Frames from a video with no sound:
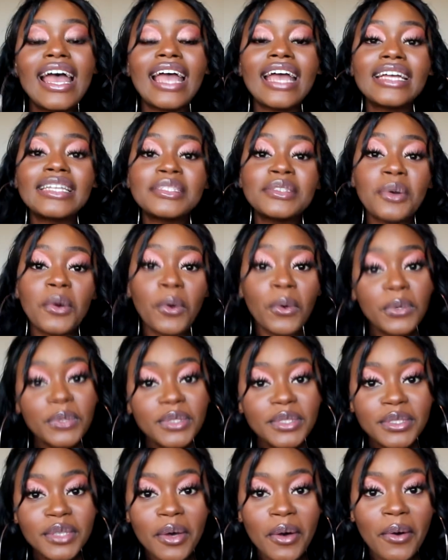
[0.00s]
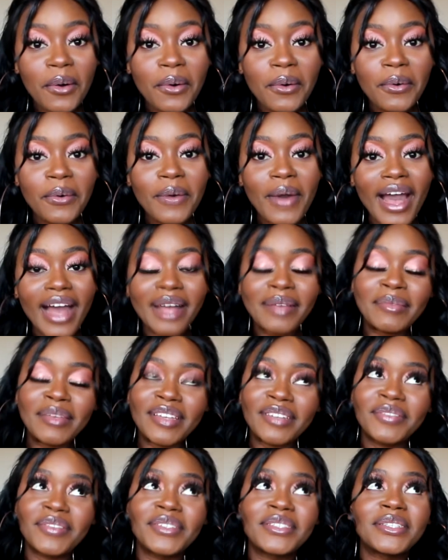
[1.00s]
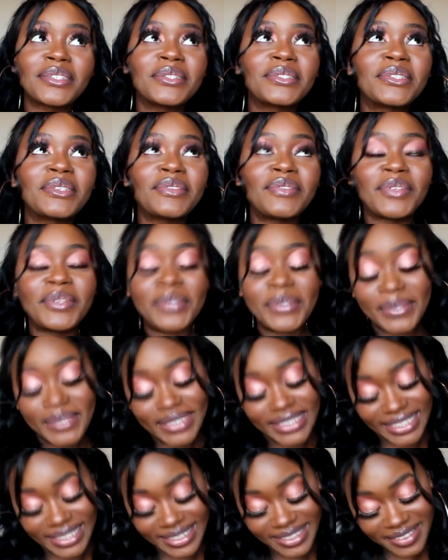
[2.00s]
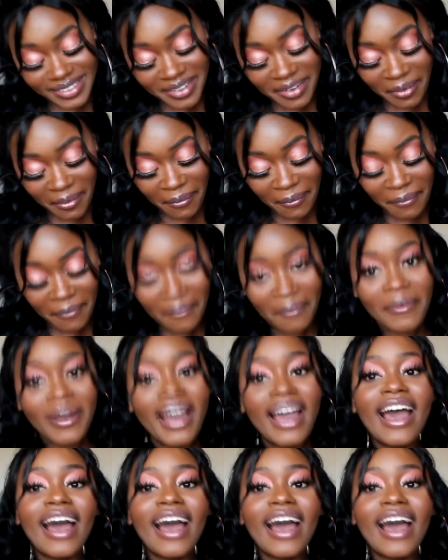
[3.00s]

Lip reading: And also, for those of you who didn't know,